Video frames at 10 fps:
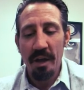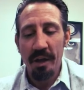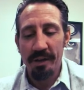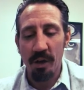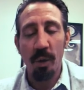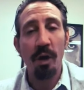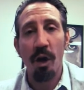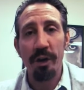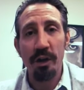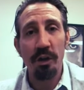So we were
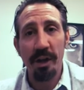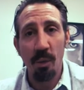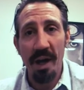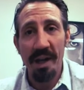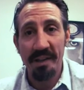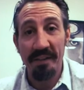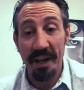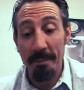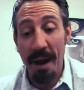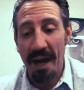already looking at ways of
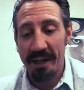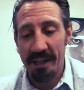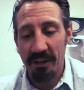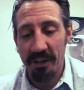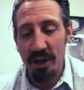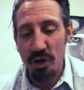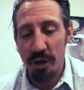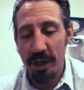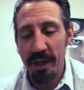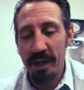getting back into the
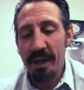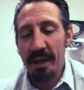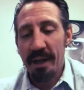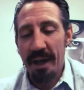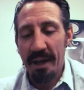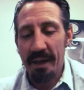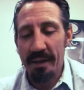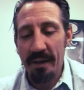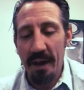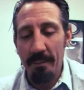country.
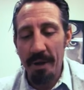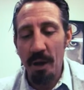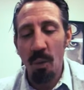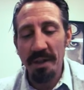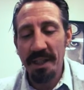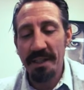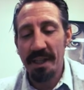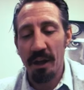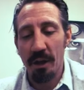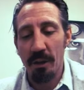And it wasn't
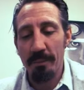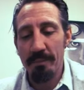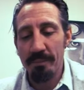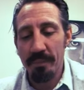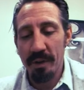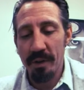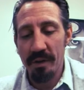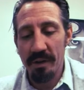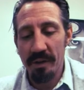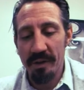until
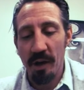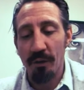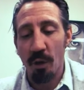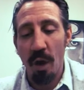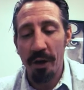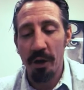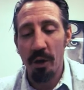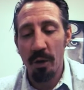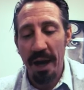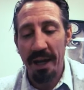Sarah
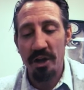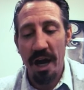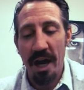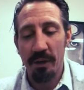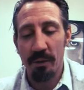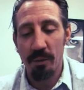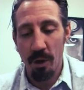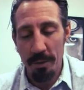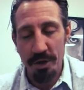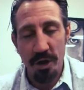Verado and Chad
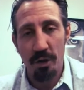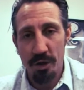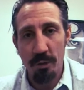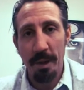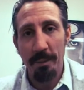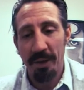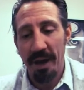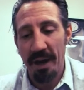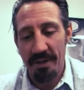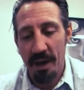Robichaux, two people that
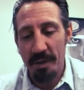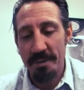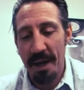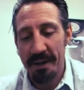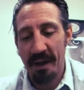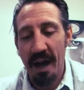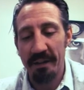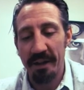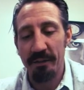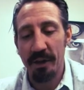I respect highly,